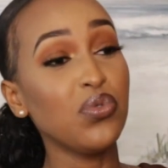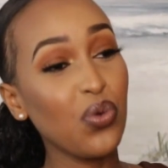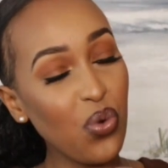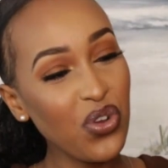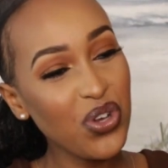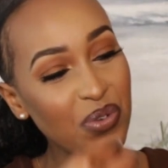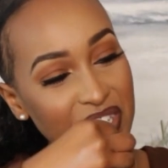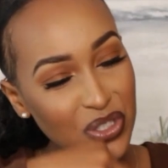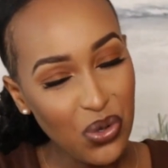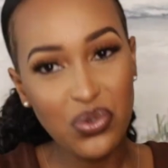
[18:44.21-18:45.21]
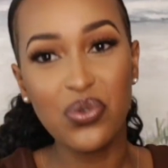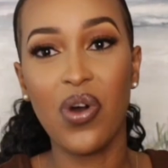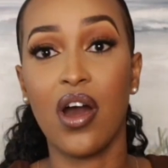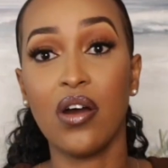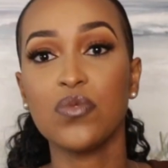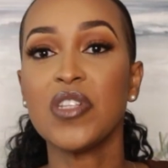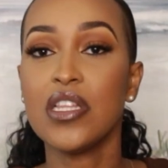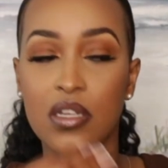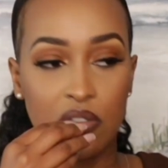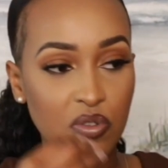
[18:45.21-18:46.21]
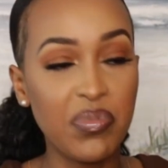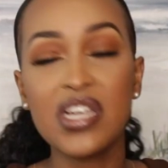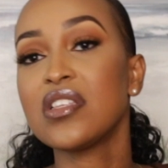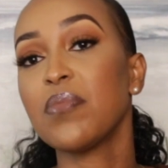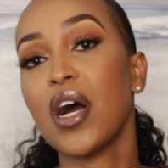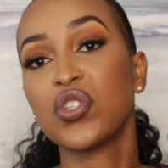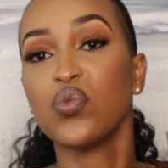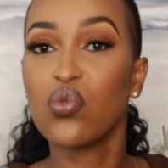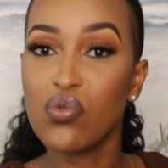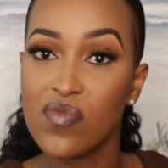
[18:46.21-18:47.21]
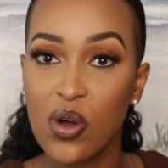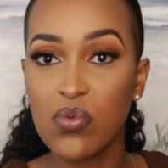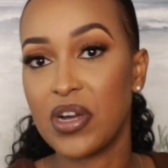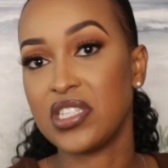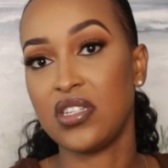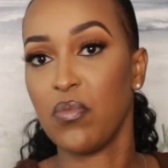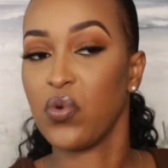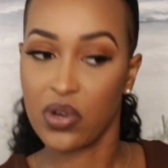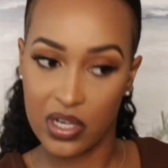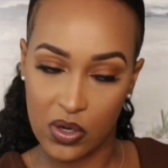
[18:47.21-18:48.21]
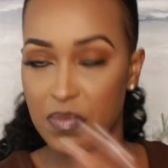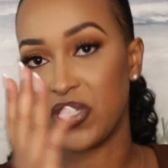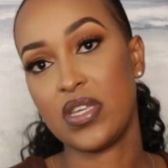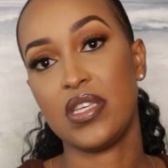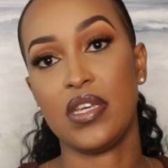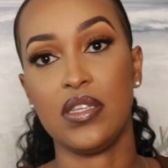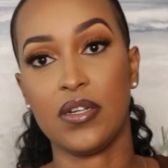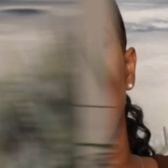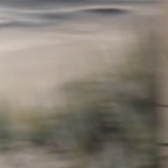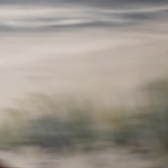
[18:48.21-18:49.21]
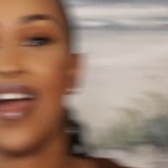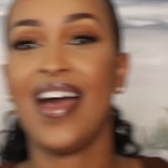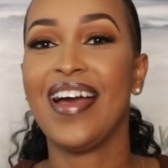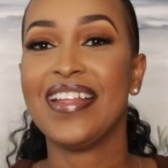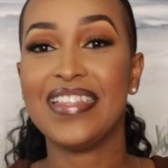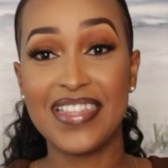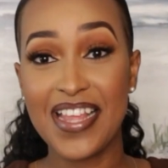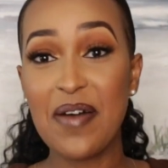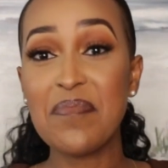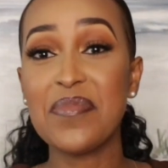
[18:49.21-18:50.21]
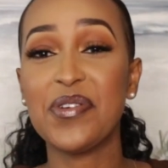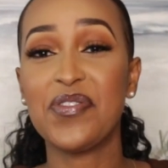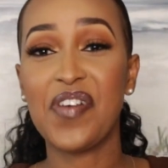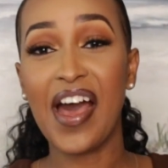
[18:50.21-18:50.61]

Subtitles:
kuko you already know who you are. You bless them actually, ukumva ahubwo bagiriye mu komeza ukigendera. Number